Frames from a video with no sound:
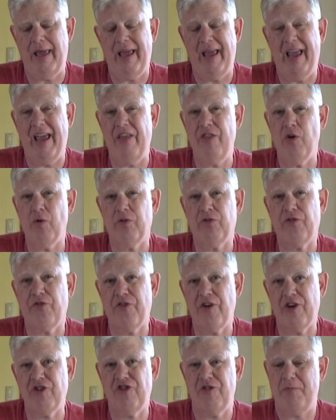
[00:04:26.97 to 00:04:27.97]
And there was
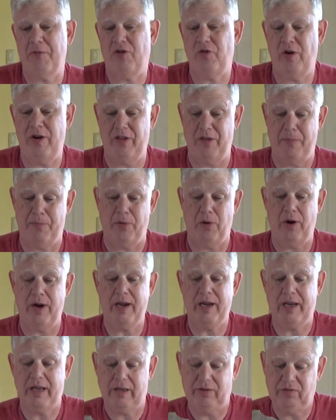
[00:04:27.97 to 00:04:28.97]
friction between the
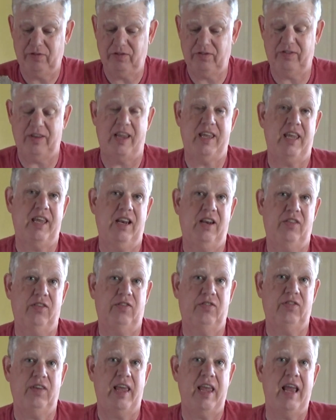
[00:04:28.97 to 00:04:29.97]
brick sinking to the
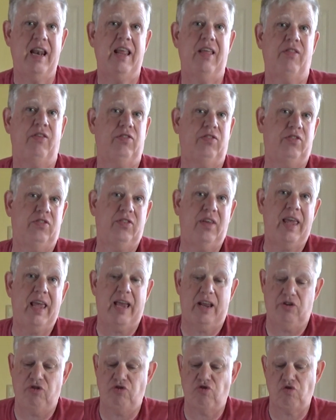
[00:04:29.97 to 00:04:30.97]
sand and the
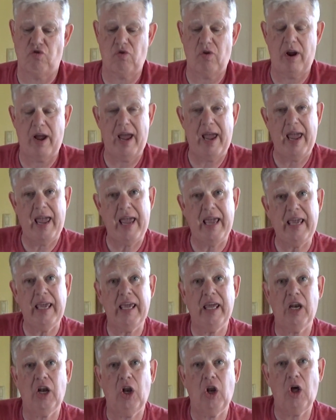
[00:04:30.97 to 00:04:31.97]
sand dragging
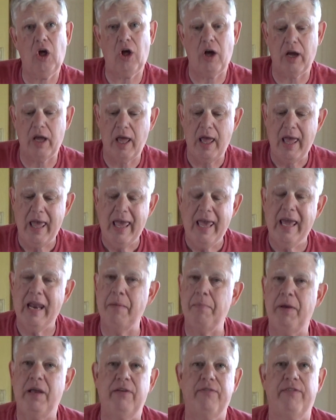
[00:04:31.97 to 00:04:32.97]
it along, and
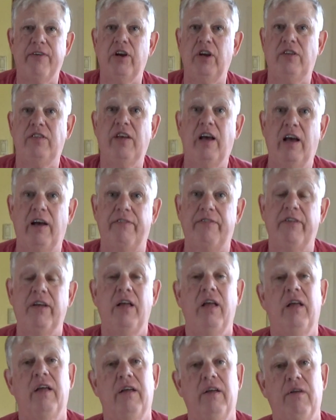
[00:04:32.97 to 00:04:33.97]
it made it very tough
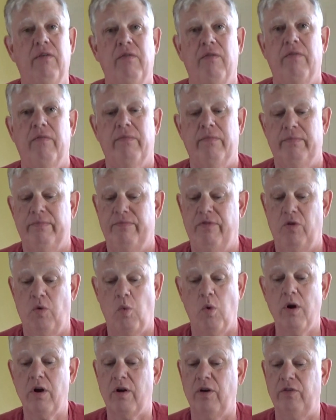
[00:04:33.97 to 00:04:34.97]
for the
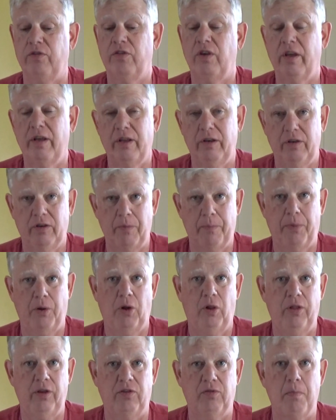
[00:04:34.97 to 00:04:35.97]
workers to
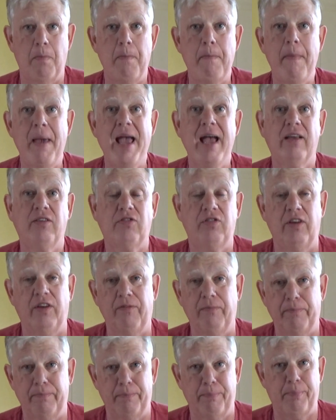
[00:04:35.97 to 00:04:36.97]
pull these
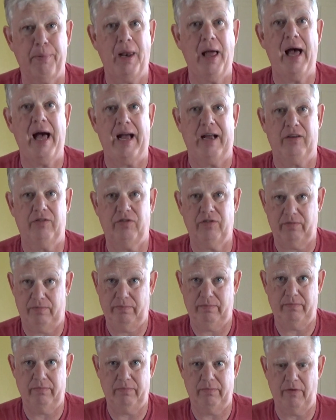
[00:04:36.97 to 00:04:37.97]
massive blocks
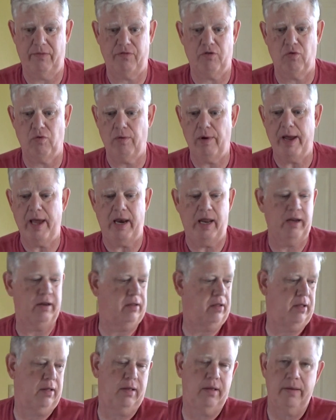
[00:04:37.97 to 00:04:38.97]
of granite
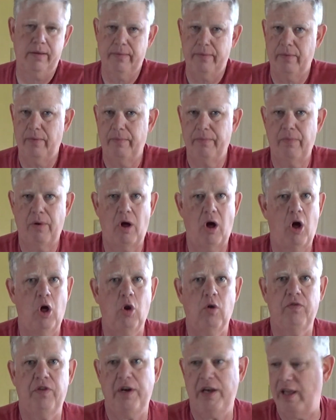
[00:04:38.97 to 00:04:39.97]
all
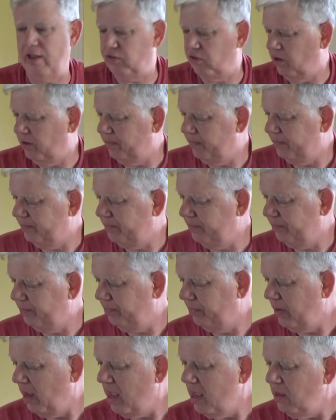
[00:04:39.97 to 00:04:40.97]
over the desert.
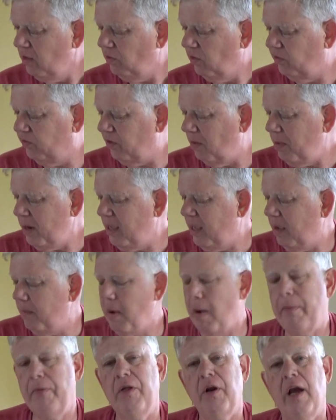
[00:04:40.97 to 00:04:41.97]
So somebody came
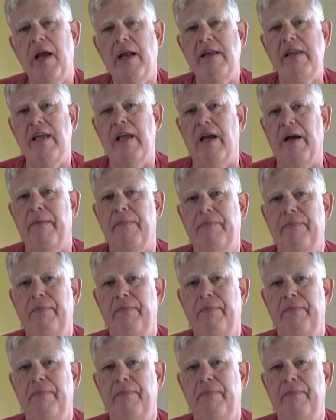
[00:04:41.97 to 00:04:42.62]
up with an idea.